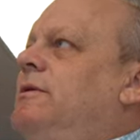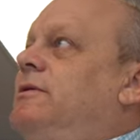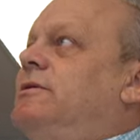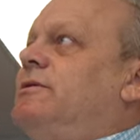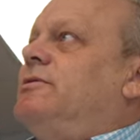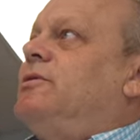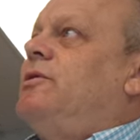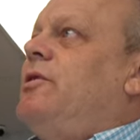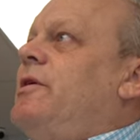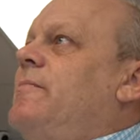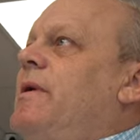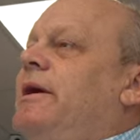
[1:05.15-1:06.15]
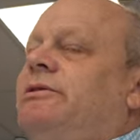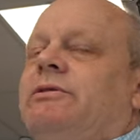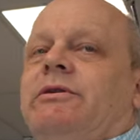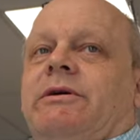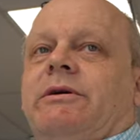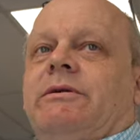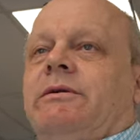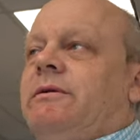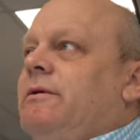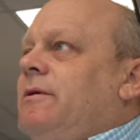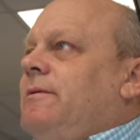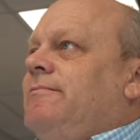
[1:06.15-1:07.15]
just a security measure to
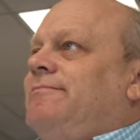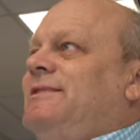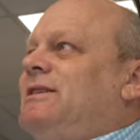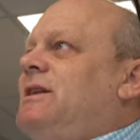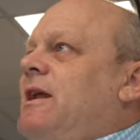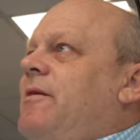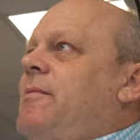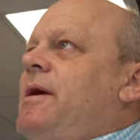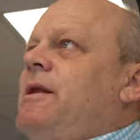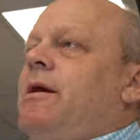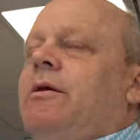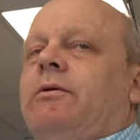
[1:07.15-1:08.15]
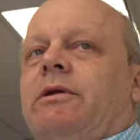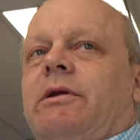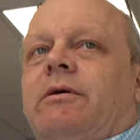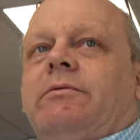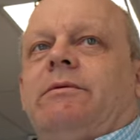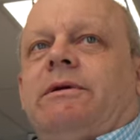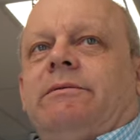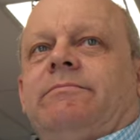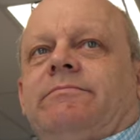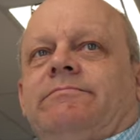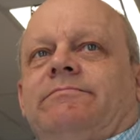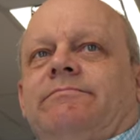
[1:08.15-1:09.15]
just let everybody know, you know,
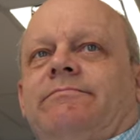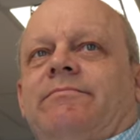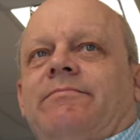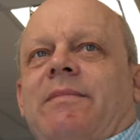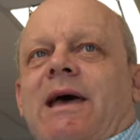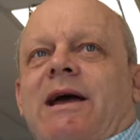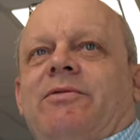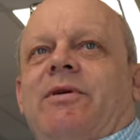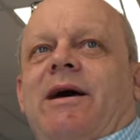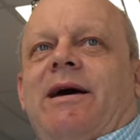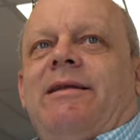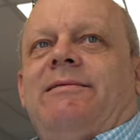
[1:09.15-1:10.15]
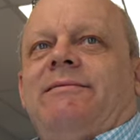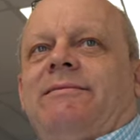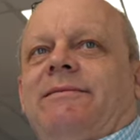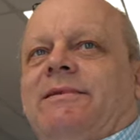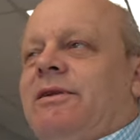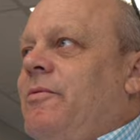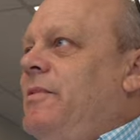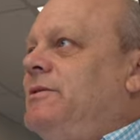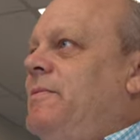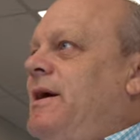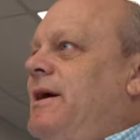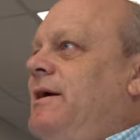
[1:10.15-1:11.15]
act right, don't
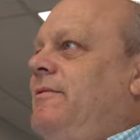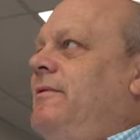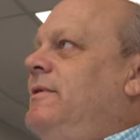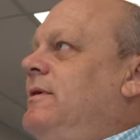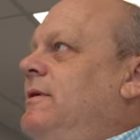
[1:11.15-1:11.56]
misbehave